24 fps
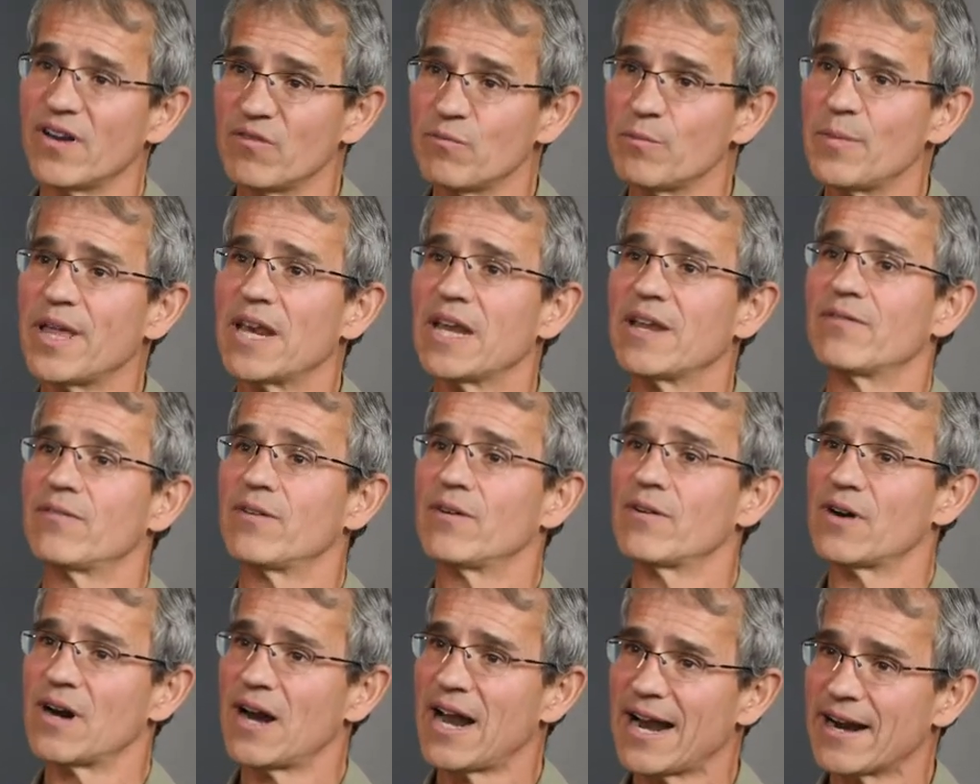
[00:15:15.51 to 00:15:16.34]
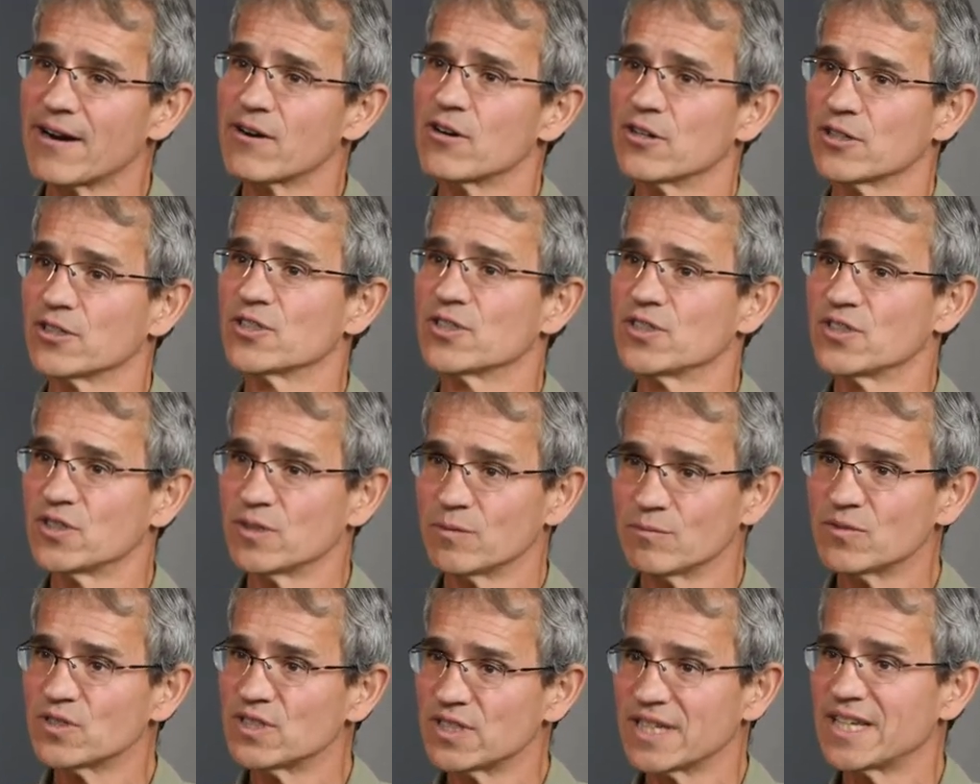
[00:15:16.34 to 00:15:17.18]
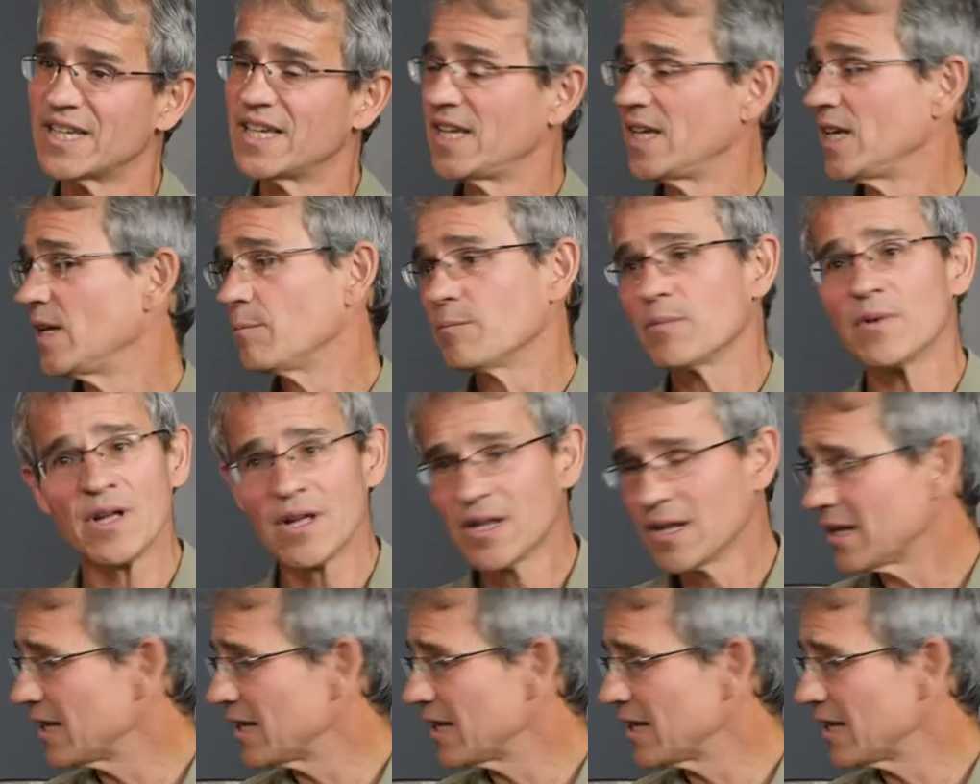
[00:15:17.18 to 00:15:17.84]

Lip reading: of many of our agricultural systems to keep